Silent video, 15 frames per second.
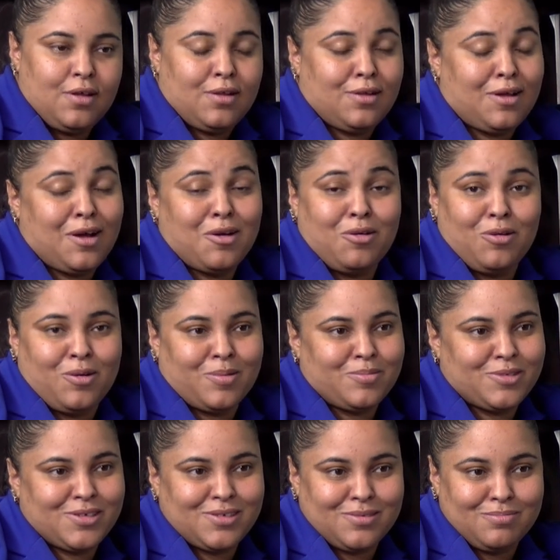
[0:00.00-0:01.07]
Lock
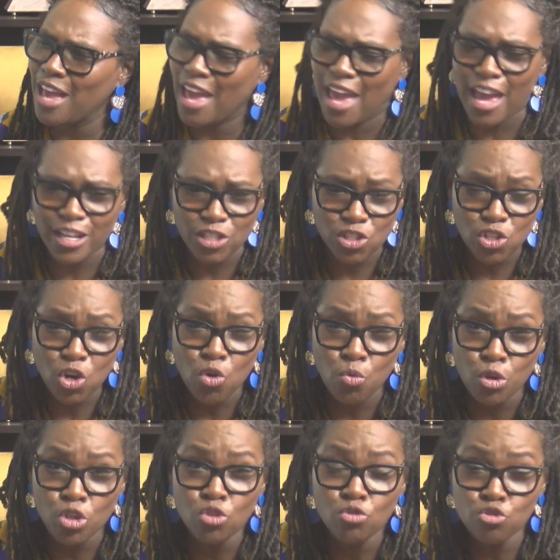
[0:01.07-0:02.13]
arms. And so
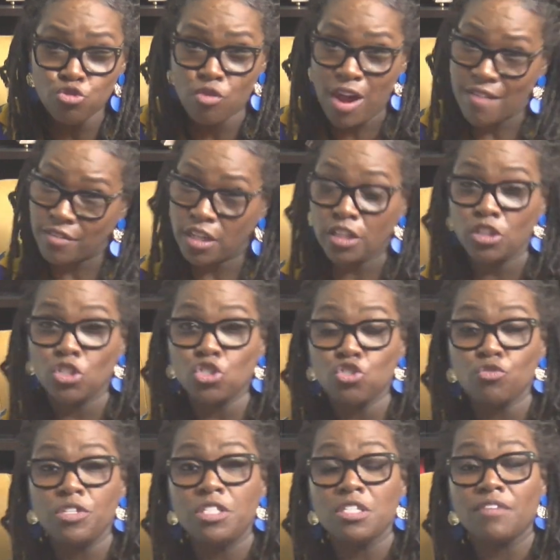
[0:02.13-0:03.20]
when you traveling the
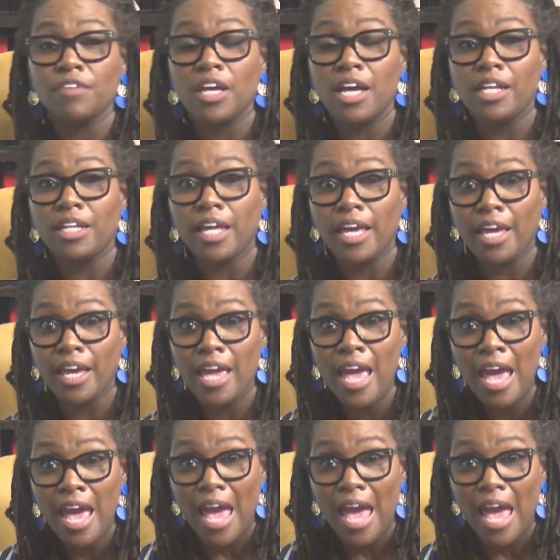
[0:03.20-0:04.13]
streets of LA